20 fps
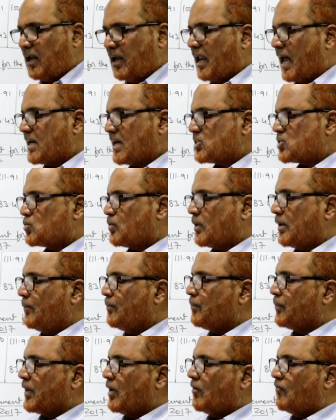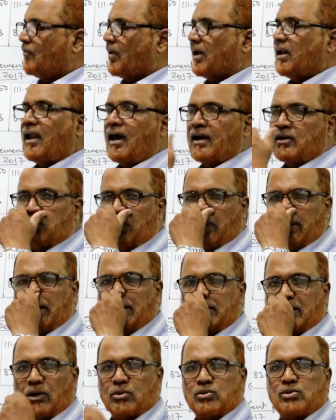Last one 1
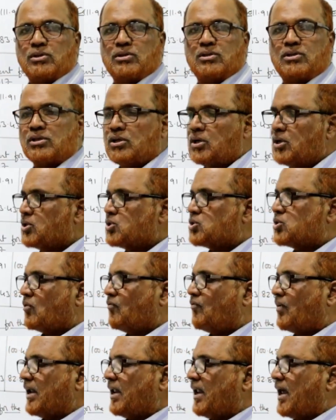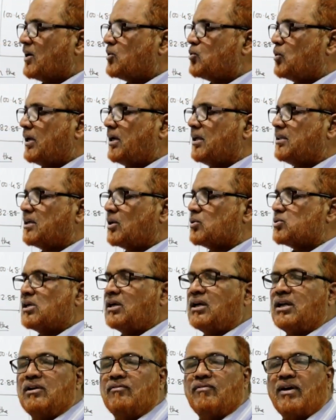20000. So 1
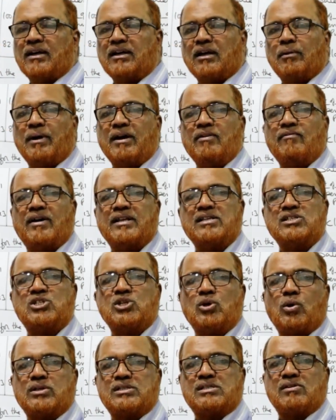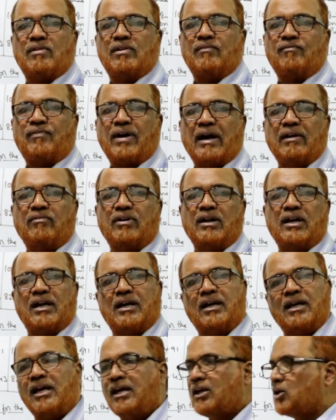20000 divided by
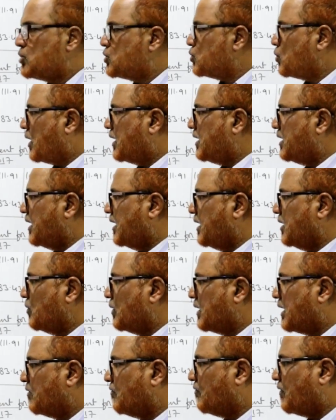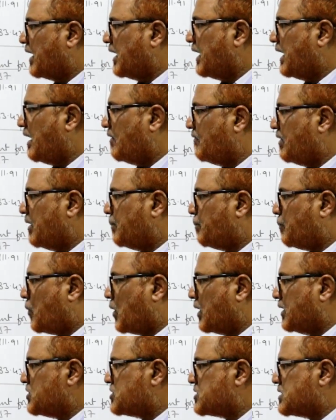107,500 into 100 you will get
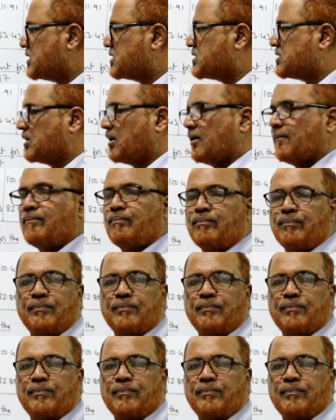111.63.